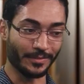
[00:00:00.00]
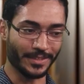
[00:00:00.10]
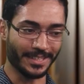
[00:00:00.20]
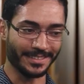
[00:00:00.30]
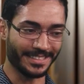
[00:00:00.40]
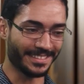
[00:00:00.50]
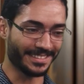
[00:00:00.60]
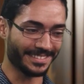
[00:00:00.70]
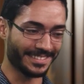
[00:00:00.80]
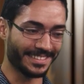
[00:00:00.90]
of God that
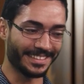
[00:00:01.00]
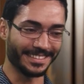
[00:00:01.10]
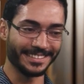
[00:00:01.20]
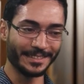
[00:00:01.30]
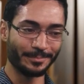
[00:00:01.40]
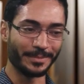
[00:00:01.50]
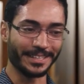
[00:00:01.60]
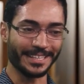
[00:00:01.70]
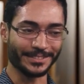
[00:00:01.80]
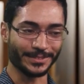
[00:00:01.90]
uh, I had to
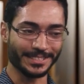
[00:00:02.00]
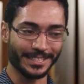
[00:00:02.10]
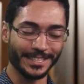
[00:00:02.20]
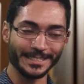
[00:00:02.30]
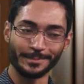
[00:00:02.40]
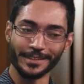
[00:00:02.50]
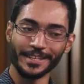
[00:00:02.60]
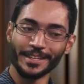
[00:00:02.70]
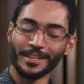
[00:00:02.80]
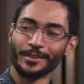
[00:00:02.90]
make extra slides, but
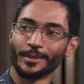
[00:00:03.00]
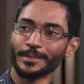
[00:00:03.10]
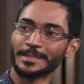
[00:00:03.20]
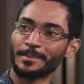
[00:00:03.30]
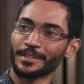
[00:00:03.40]
the oh, Holy oh, yeah.